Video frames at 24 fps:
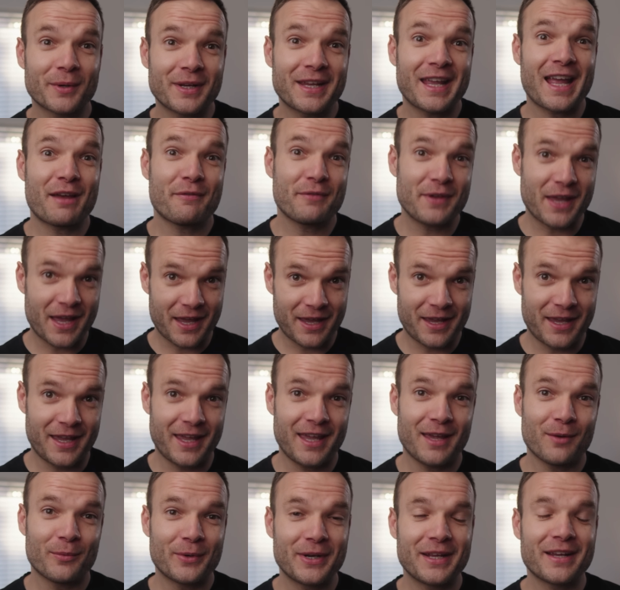a caveat
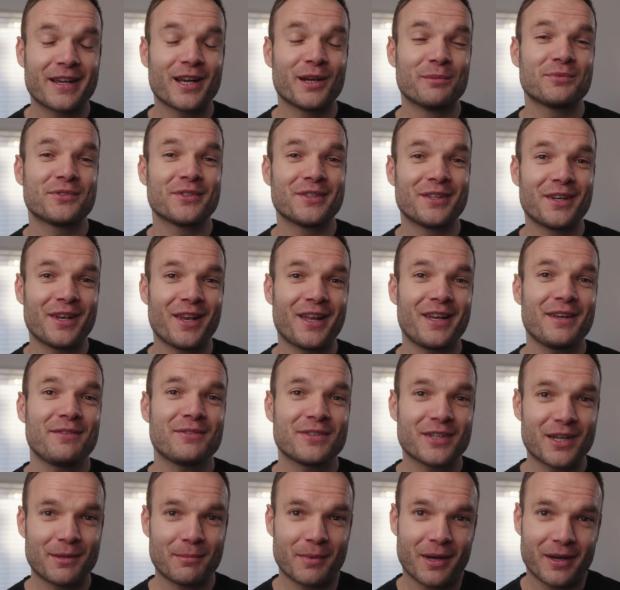here when it comes to the lifetime